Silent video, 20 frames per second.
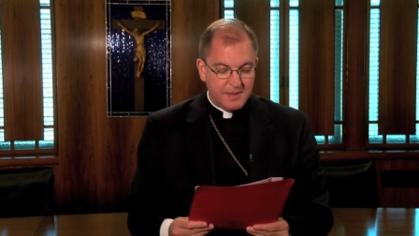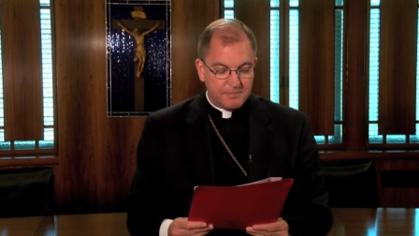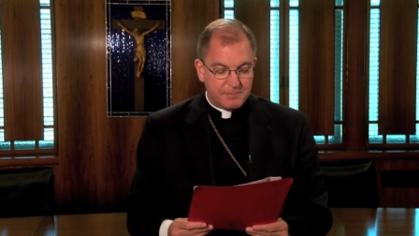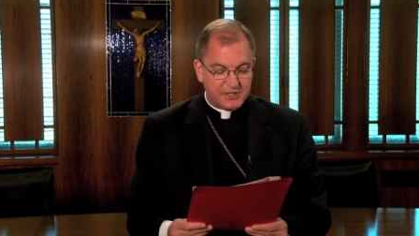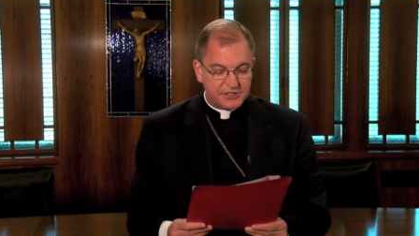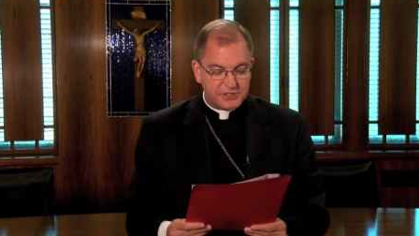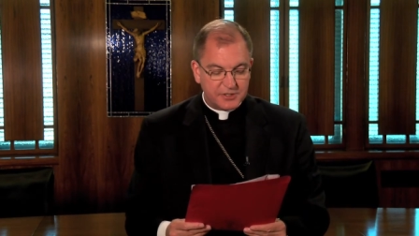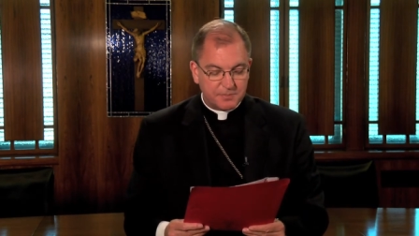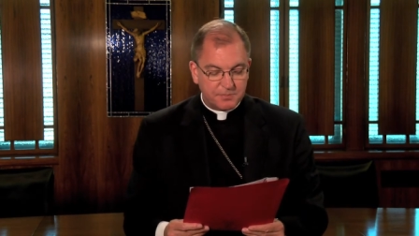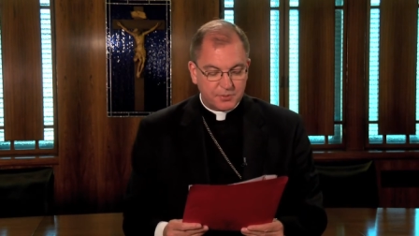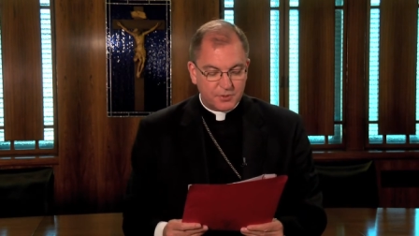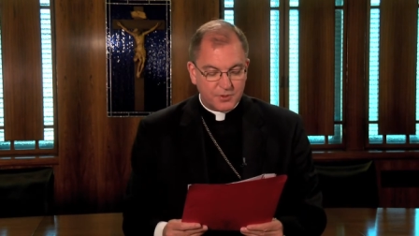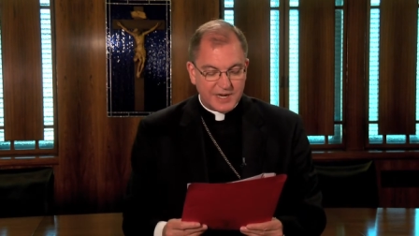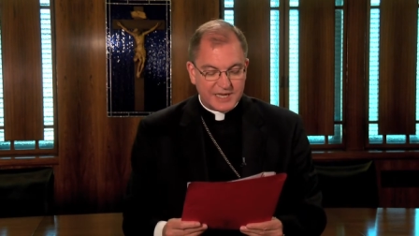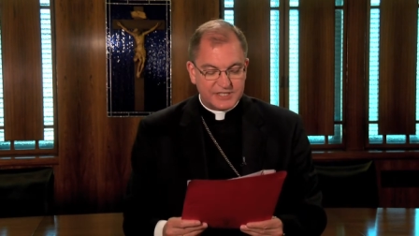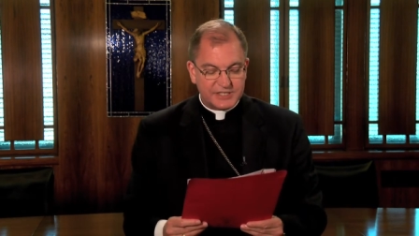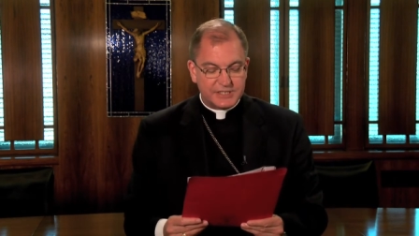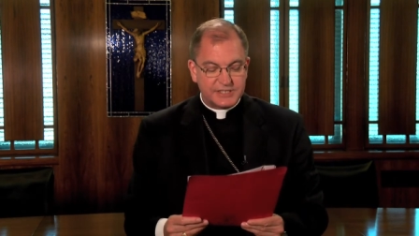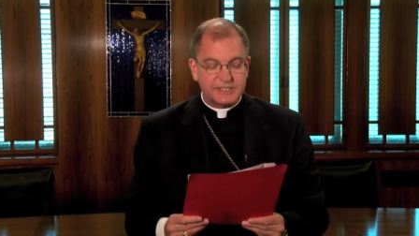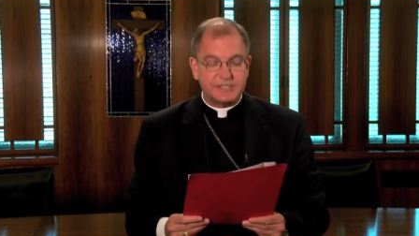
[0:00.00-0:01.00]
Bishop
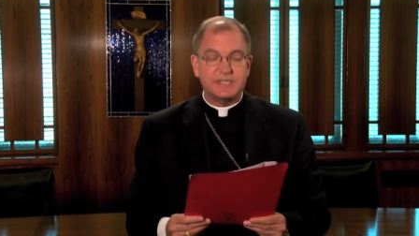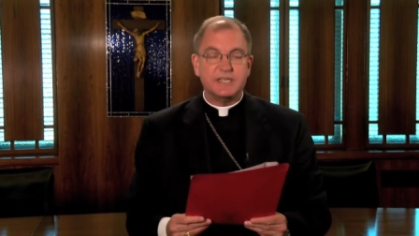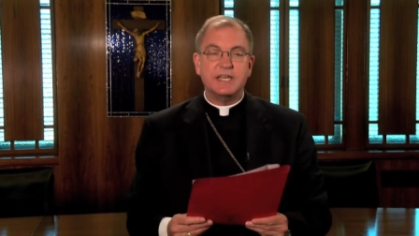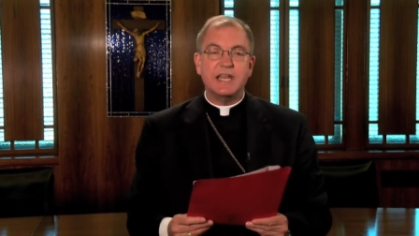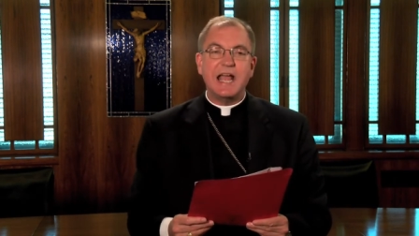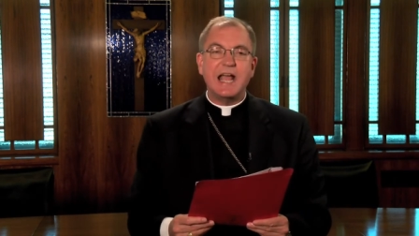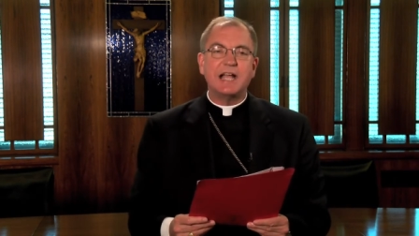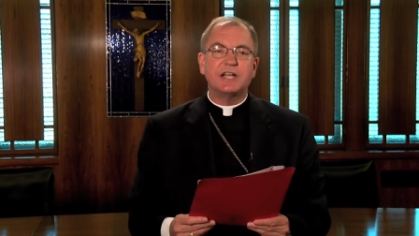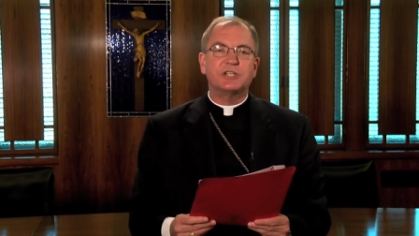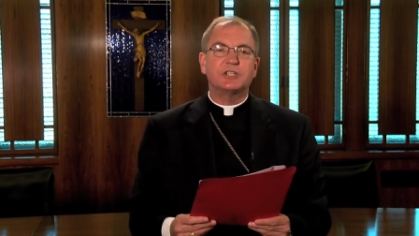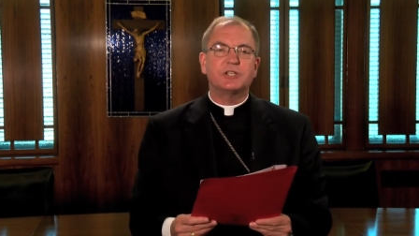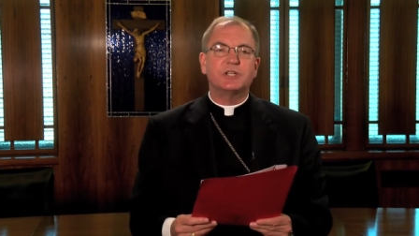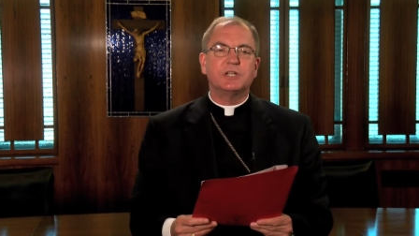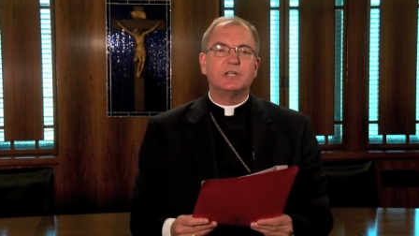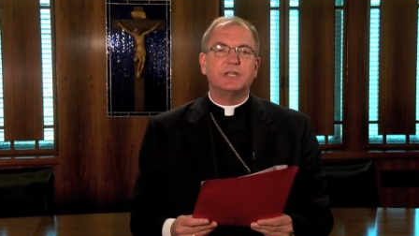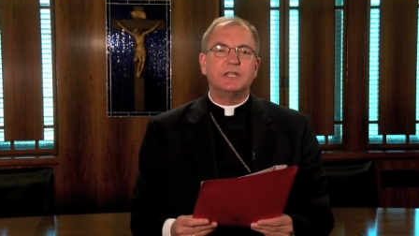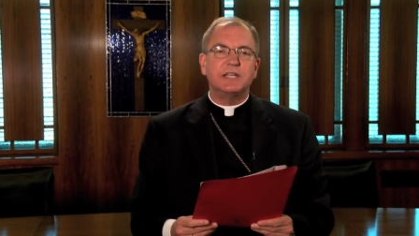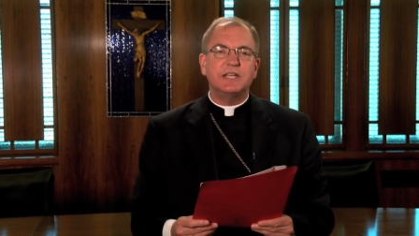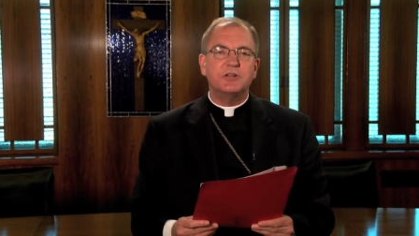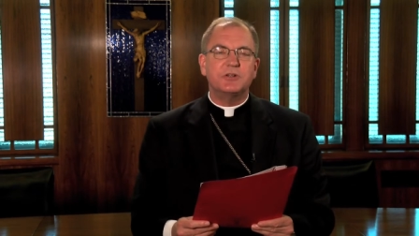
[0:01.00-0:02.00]
Perez's
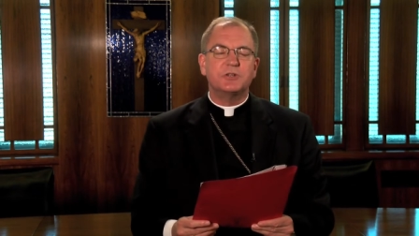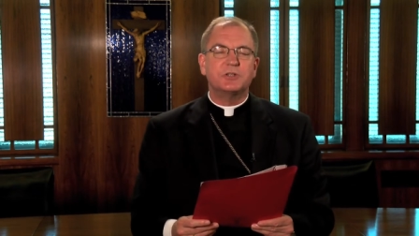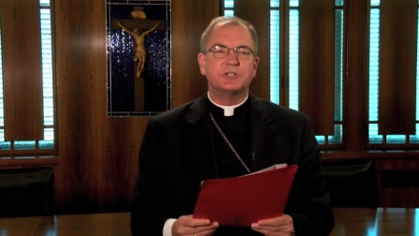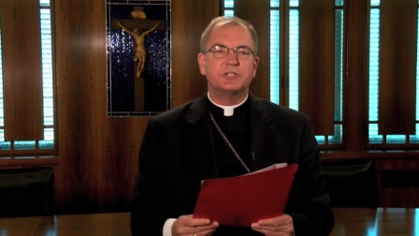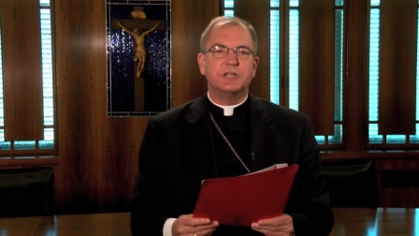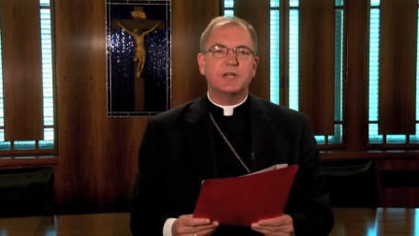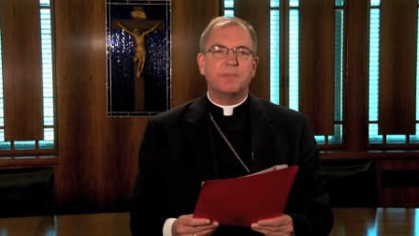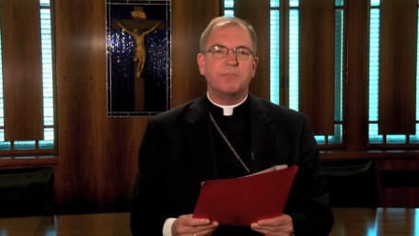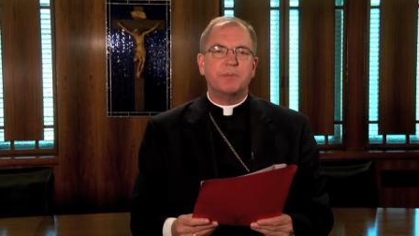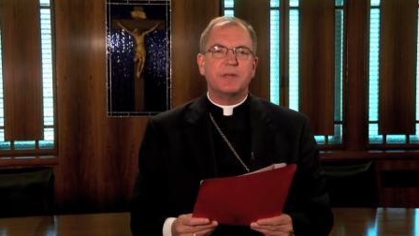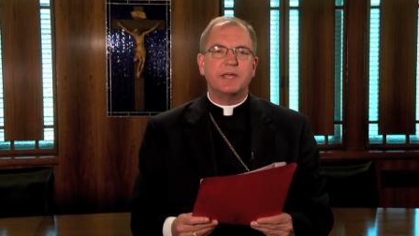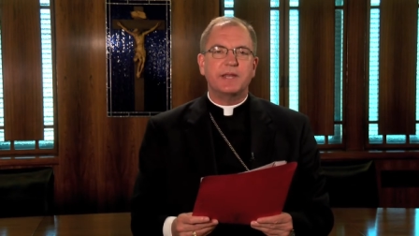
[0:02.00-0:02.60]
national leadership